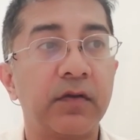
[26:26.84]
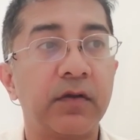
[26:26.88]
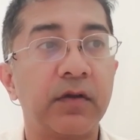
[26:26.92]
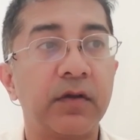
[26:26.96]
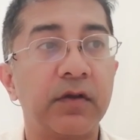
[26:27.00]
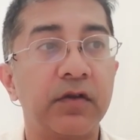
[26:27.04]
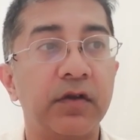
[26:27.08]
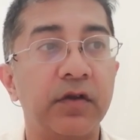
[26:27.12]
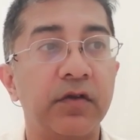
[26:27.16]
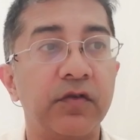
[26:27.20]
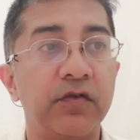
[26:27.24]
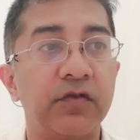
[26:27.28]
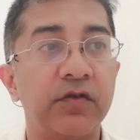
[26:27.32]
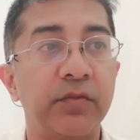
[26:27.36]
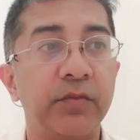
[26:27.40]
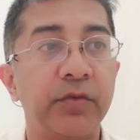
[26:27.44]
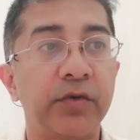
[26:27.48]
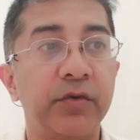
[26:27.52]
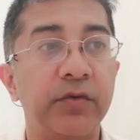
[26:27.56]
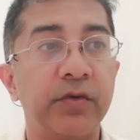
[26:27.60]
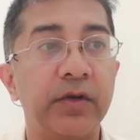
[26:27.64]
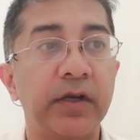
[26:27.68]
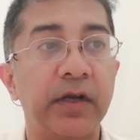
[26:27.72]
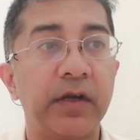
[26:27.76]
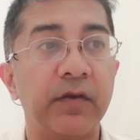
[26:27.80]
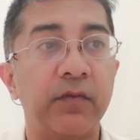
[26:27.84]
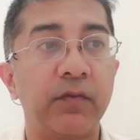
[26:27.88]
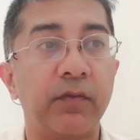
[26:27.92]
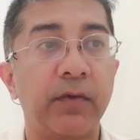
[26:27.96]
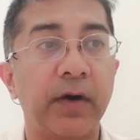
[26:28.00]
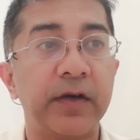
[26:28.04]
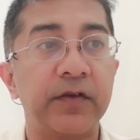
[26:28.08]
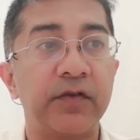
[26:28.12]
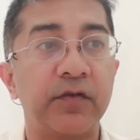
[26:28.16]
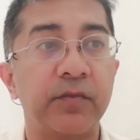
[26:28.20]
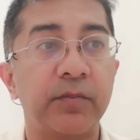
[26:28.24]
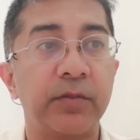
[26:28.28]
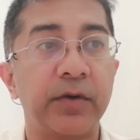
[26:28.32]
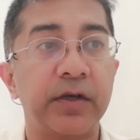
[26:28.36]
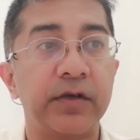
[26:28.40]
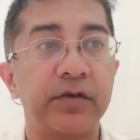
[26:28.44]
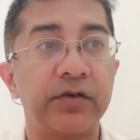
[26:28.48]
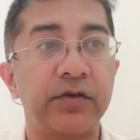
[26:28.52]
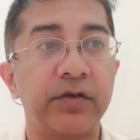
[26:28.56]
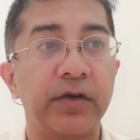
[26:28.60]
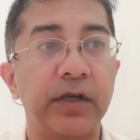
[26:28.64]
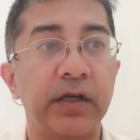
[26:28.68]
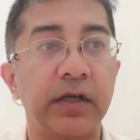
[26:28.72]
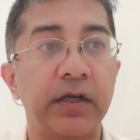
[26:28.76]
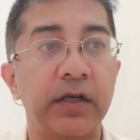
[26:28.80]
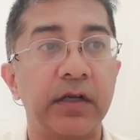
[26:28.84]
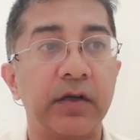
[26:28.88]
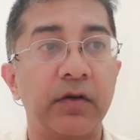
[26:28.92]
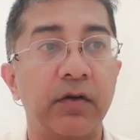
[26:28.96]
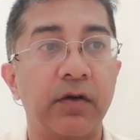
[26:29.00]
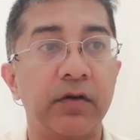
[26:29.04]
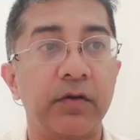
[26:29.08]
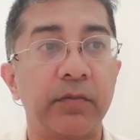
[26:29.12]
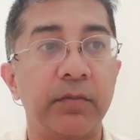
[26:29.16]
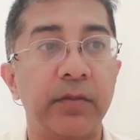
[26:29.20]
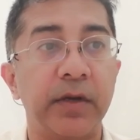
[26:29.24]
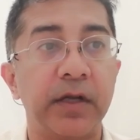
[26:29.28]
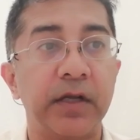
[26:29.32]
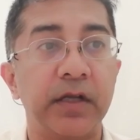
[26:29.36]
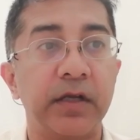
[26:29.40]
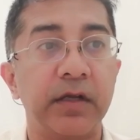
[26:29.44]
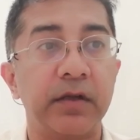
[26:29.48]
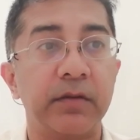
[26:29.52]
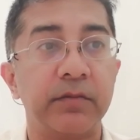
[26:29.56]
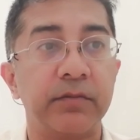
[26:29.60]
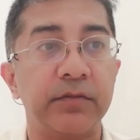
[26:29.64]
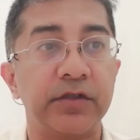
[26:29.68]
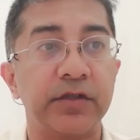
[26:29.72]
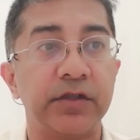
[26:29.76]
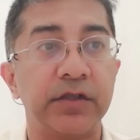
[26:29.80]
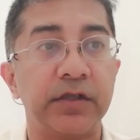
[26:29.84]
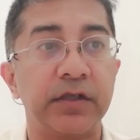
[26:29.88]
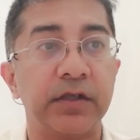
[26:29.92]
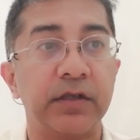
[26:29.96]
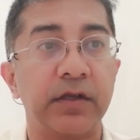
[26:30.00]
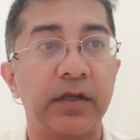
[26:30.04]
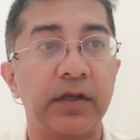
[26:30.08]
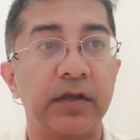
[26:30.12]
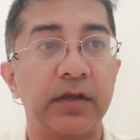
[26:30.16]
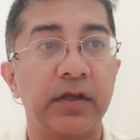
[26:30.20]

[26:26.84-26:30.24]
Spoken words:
Distributed and widespread training on many machines